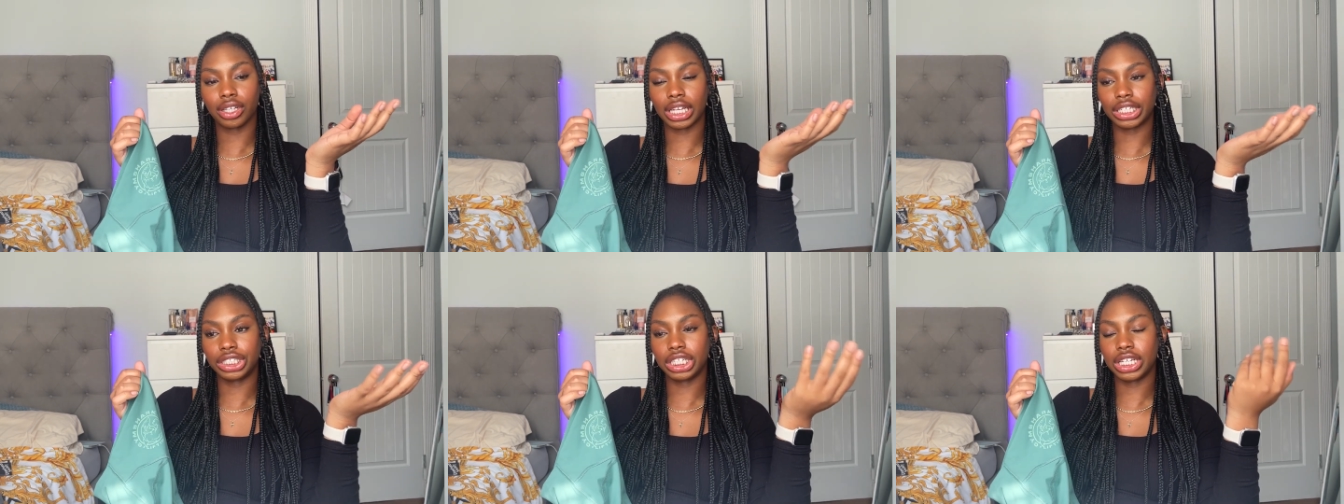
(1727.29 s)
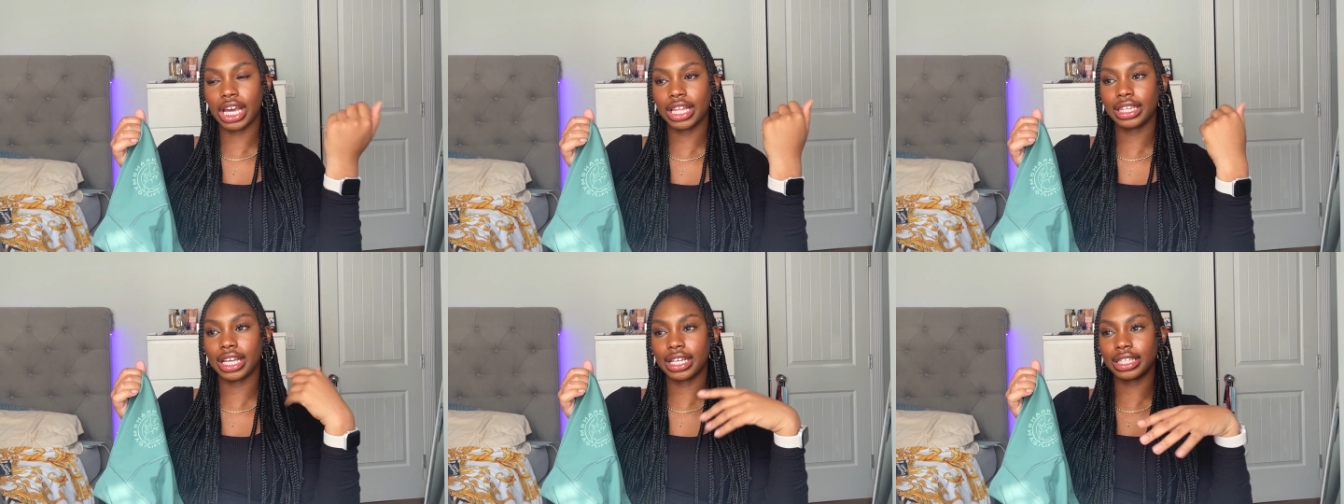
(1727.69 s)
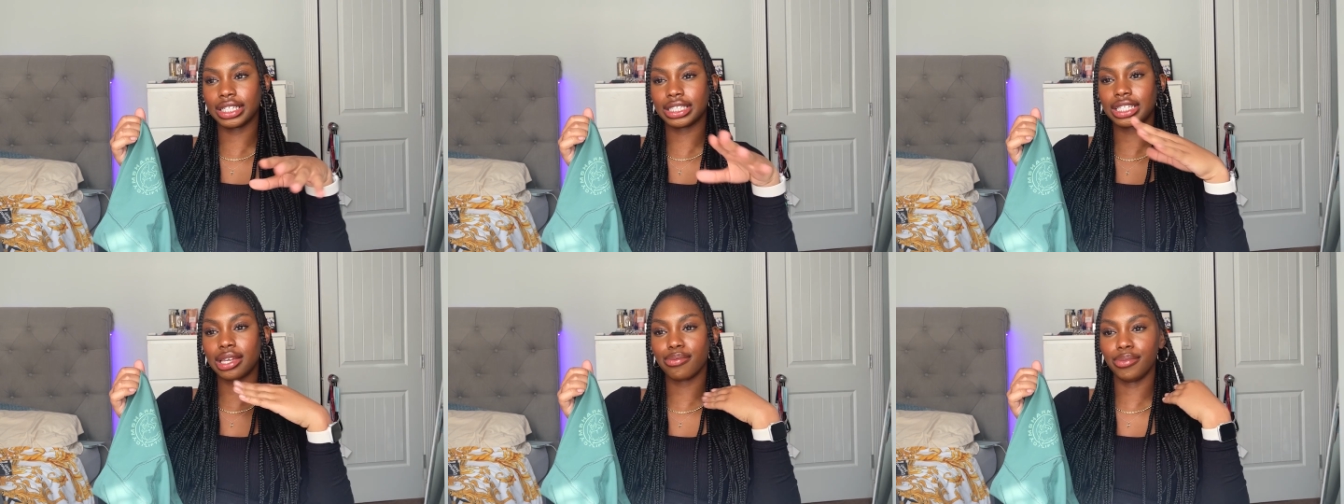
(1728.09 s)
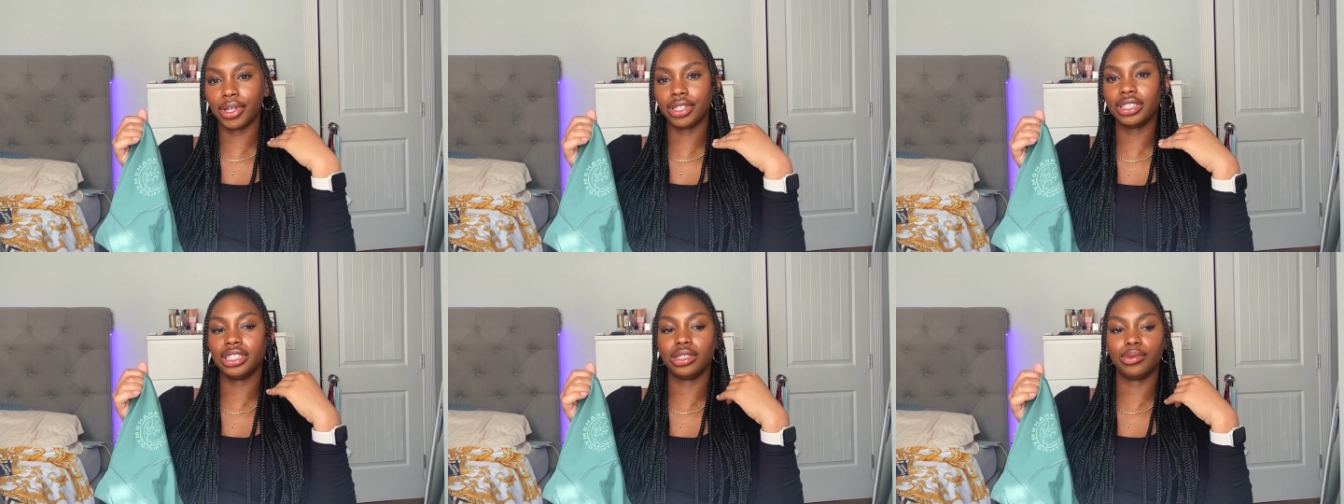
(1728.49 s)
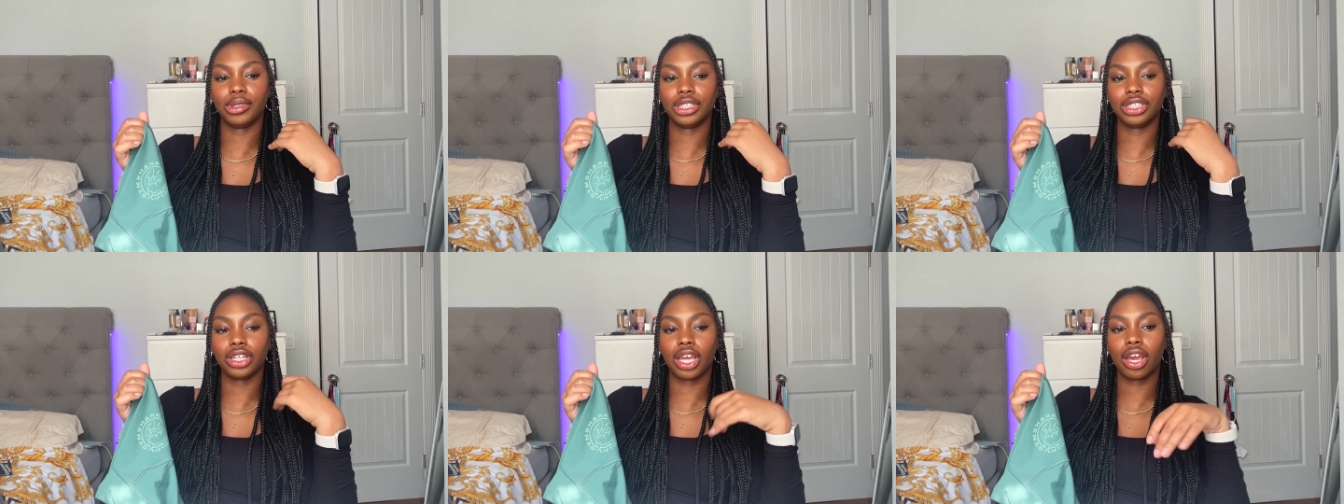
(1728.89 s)
like she had like the same build to me, and
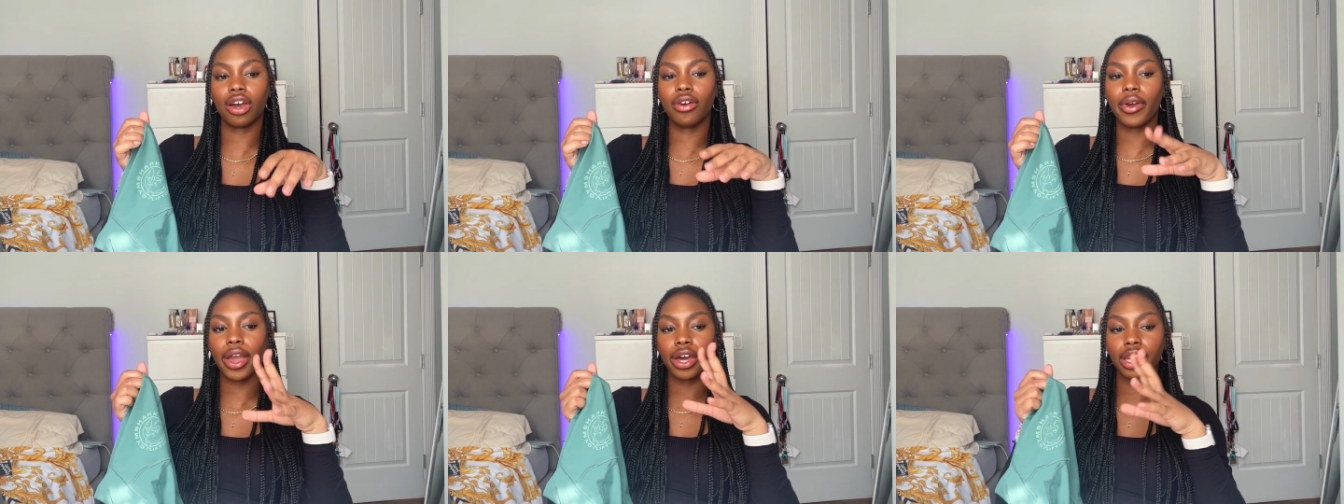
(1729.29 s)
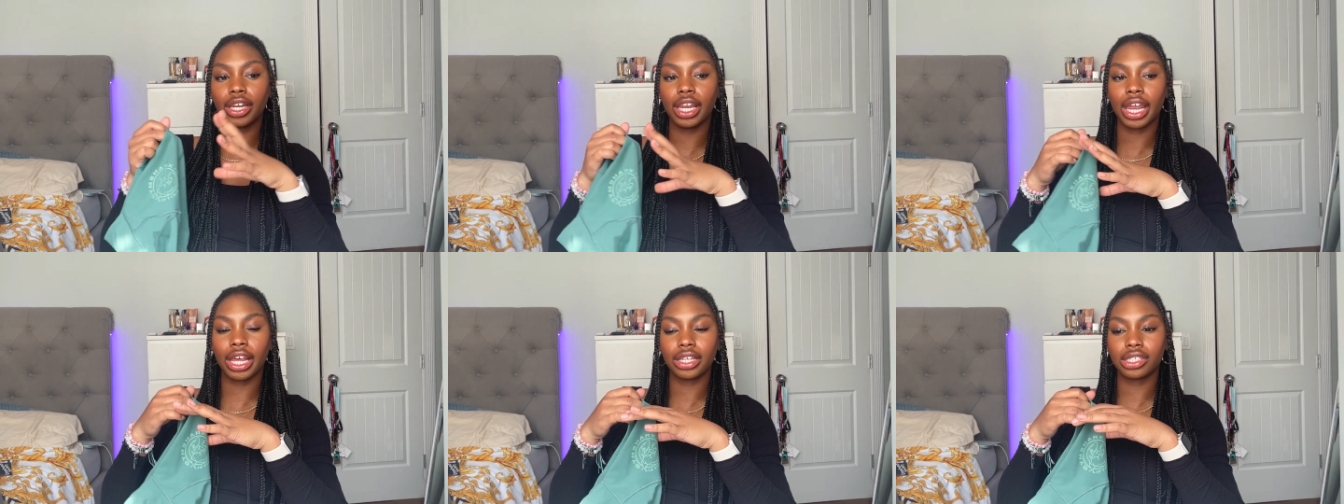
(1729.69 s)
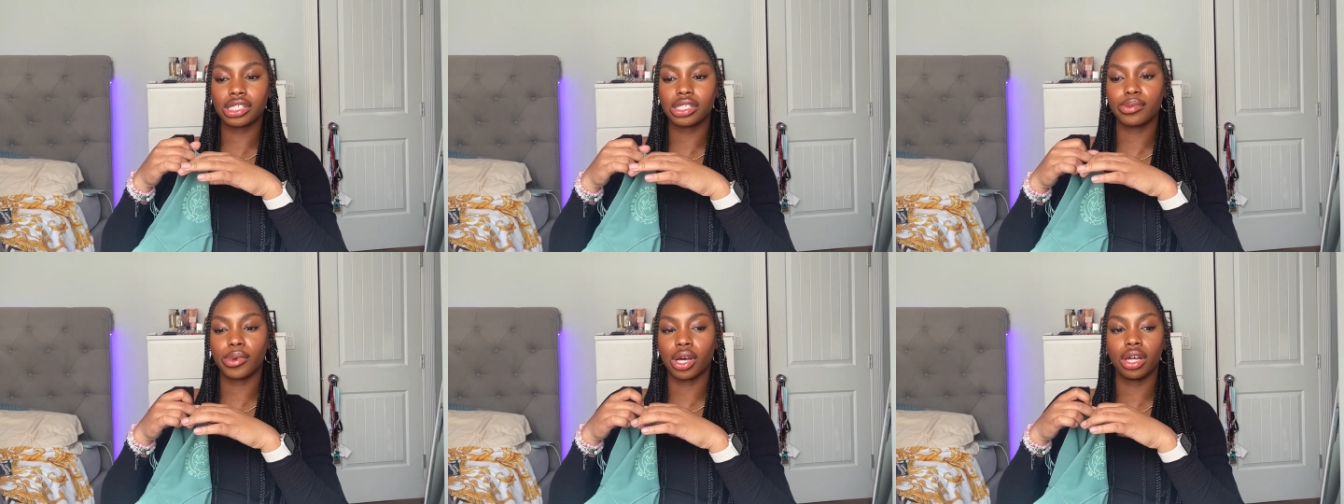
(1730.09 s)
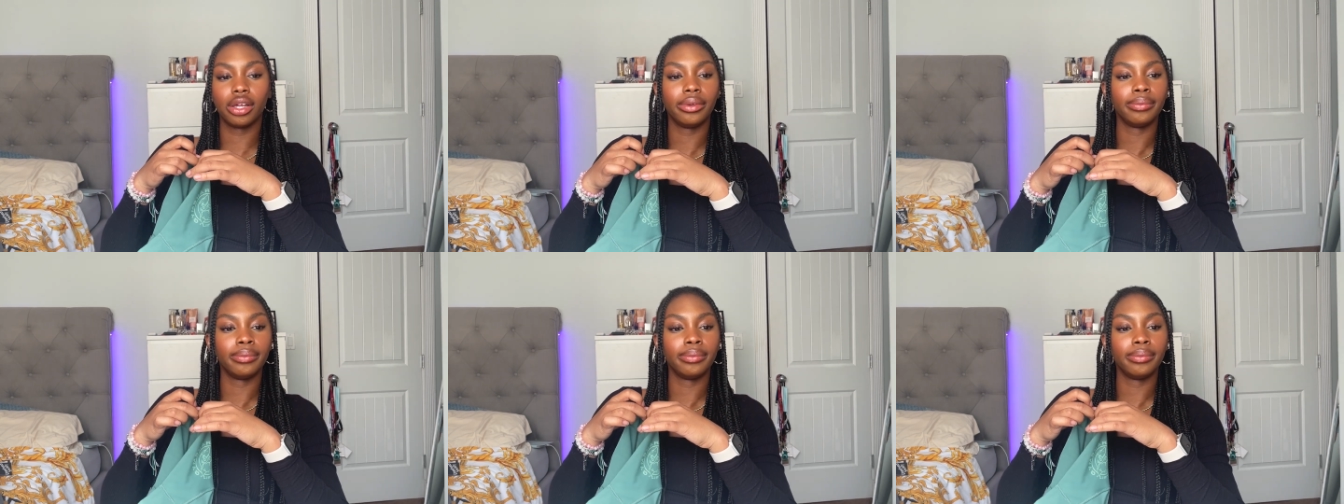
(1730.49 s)
she's like, "Oh, I got an extra small."